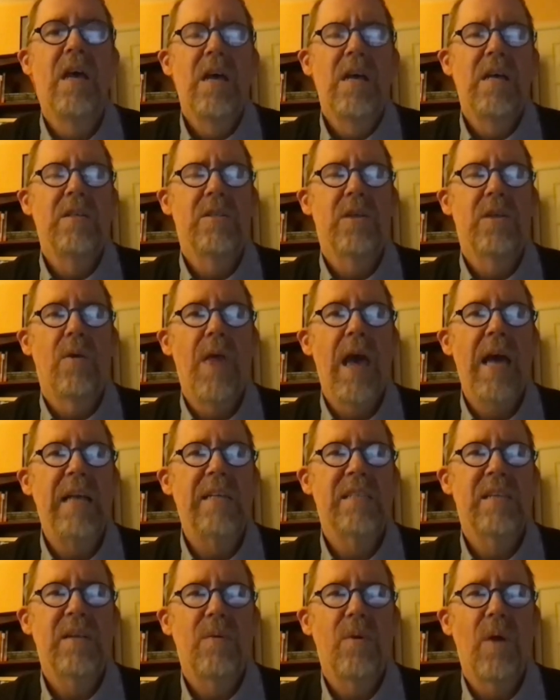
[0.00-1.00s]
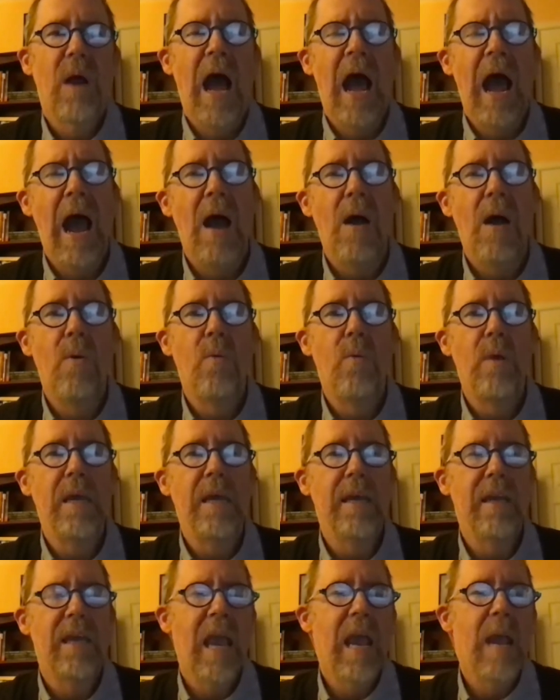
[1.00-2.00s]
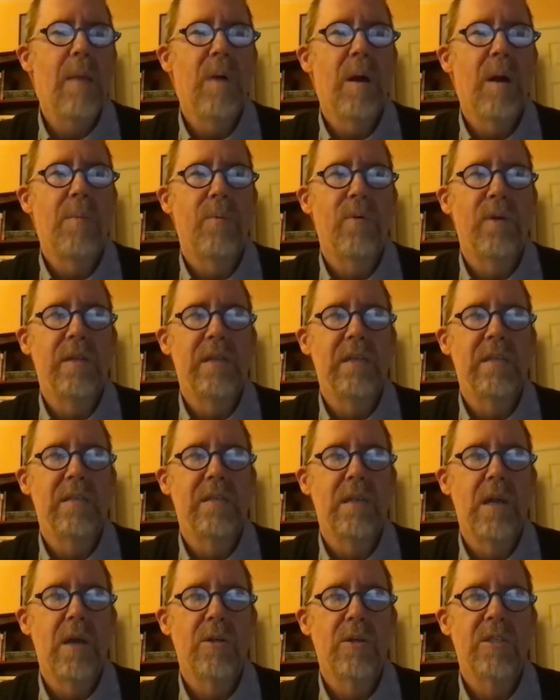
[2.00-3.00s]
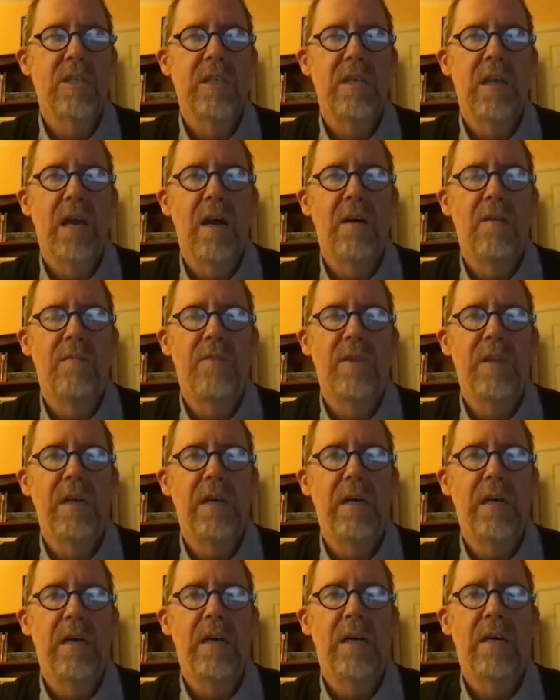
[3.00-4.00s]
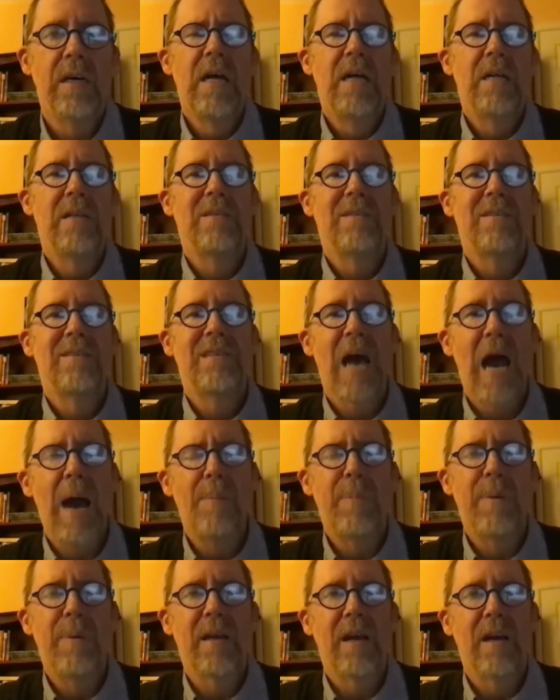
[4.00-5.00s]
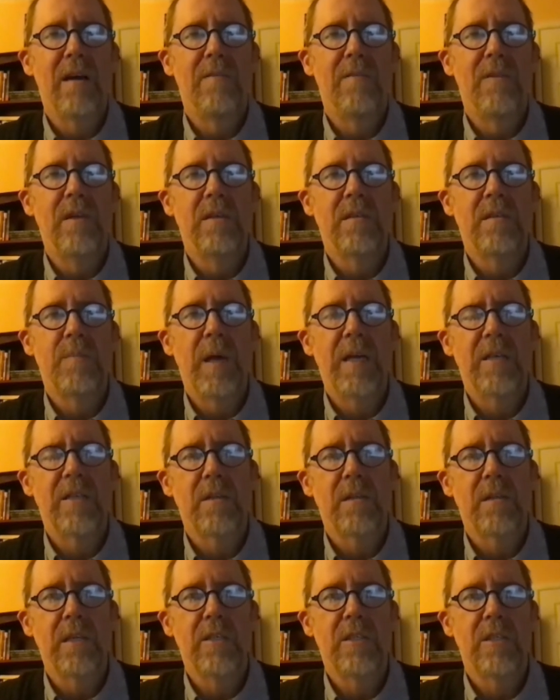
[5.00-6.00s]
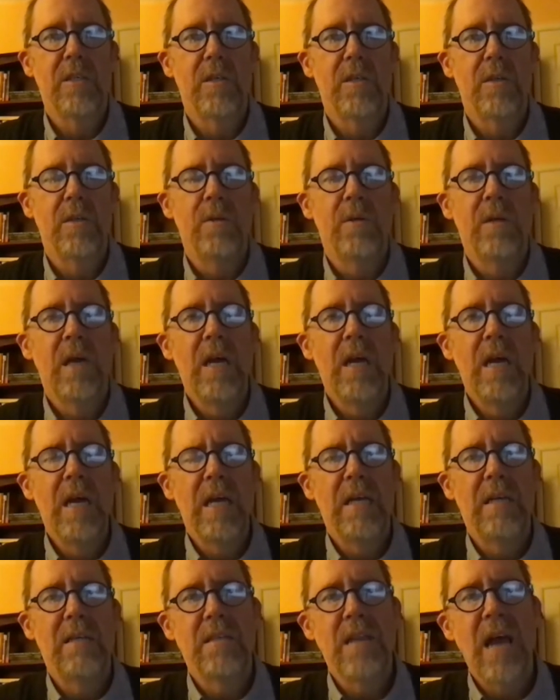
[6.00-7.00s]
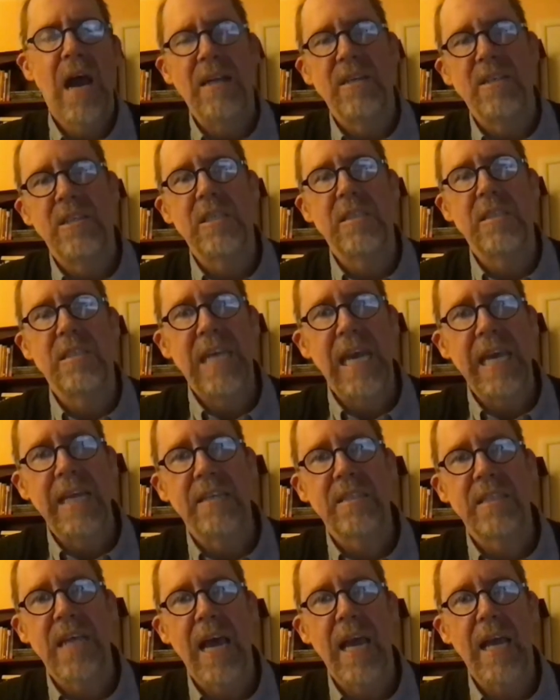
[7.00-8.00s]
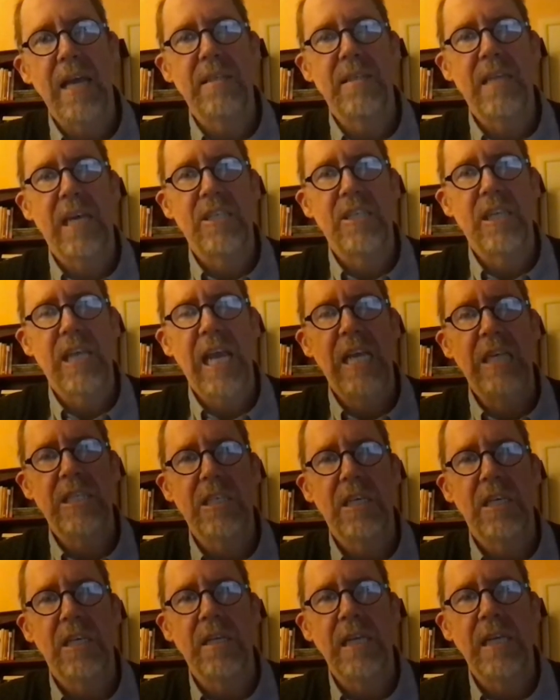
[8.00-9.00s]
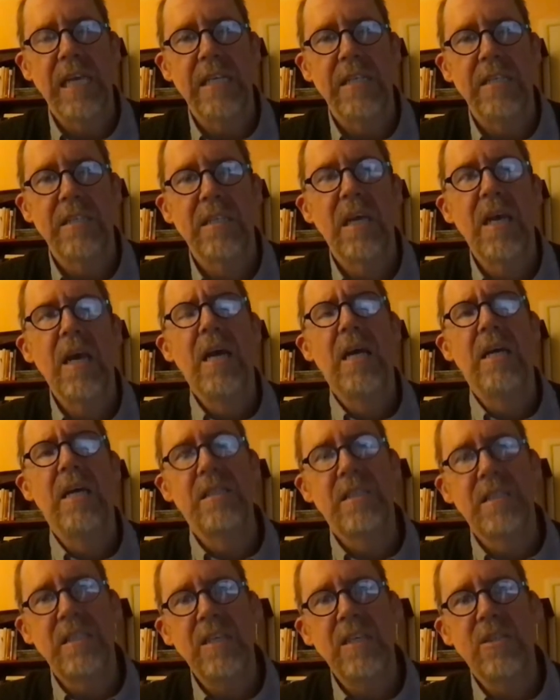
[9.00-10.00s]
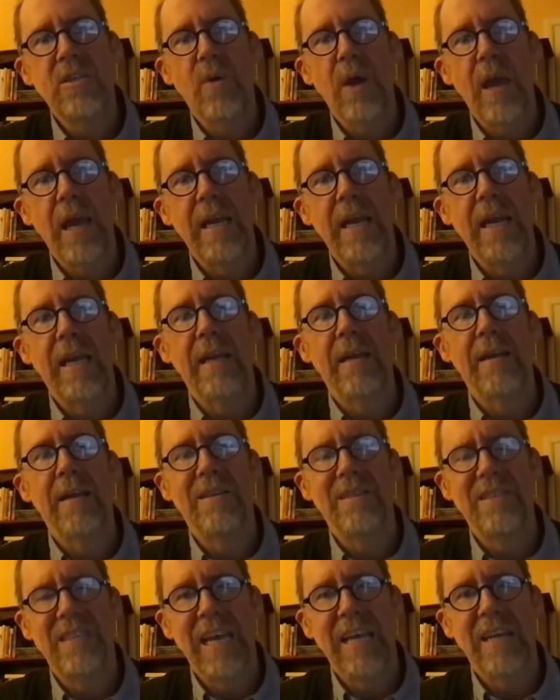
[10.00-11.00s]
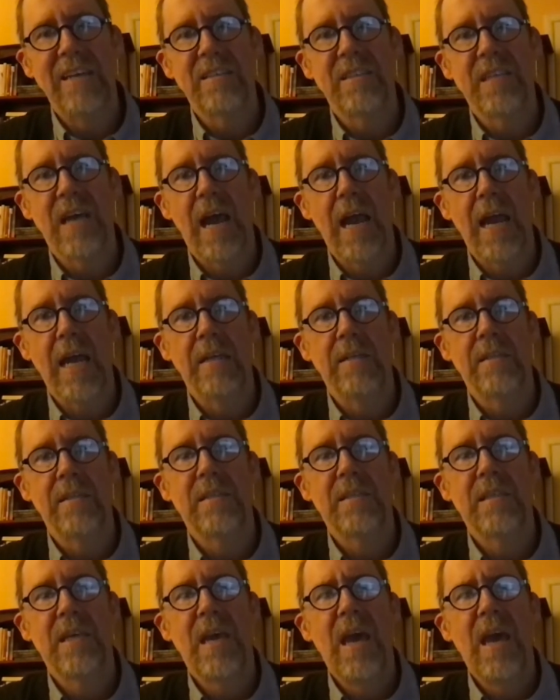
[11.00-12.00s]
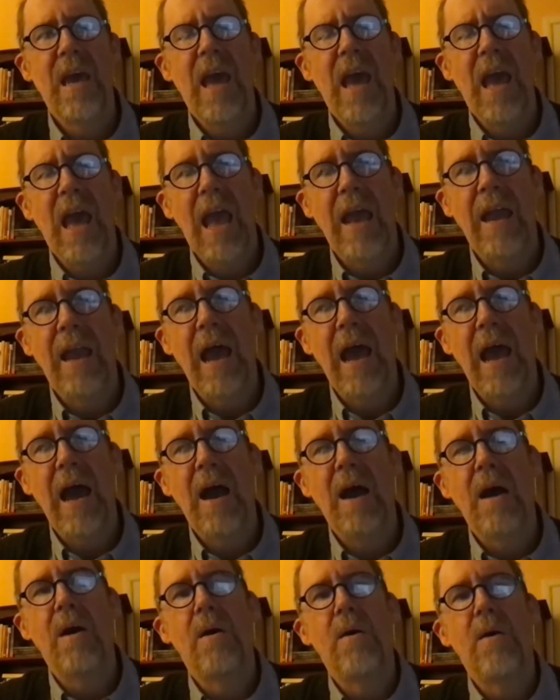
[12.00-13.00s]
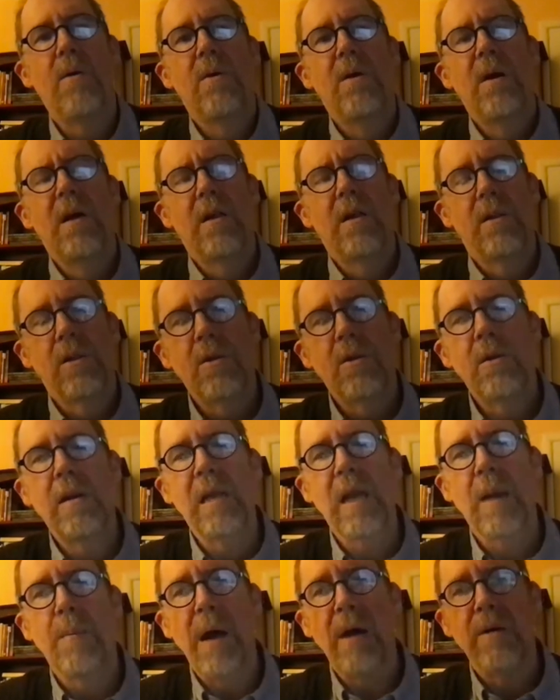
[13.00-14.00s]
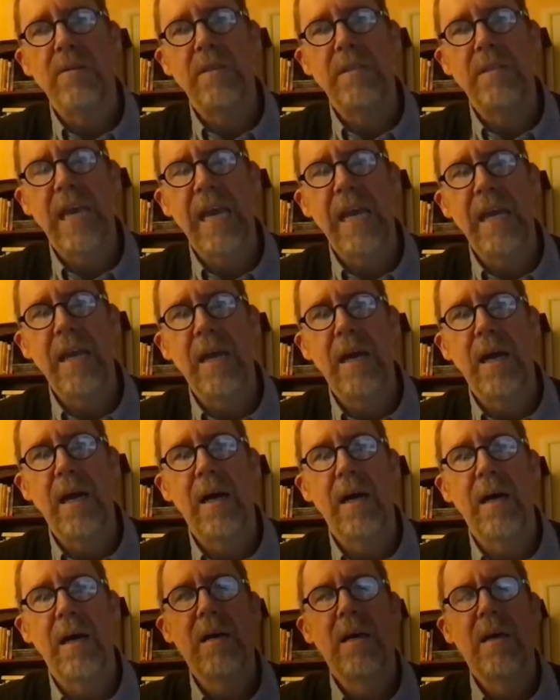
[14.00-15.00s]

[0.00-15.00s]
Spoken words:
So that's how we came up with this notion of the topic of the special issue is not just data science education, it's situating data science and how learning about data